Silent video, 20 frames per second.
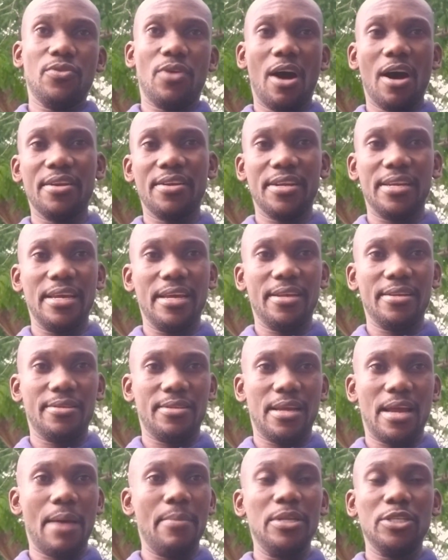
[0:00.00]

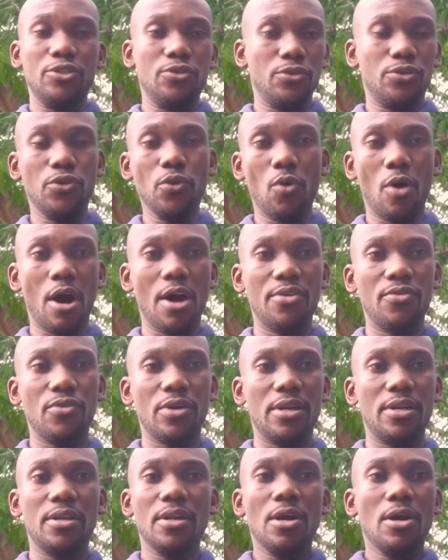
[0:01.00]

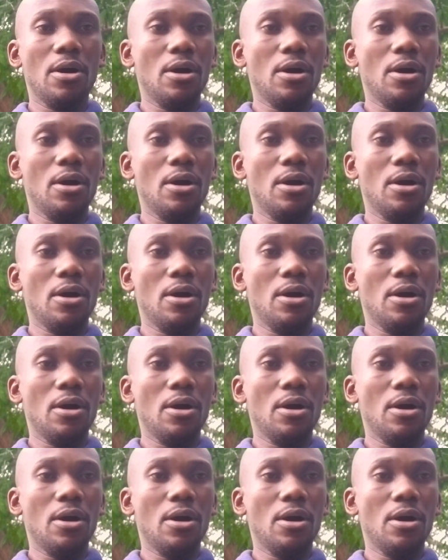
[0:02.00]
200.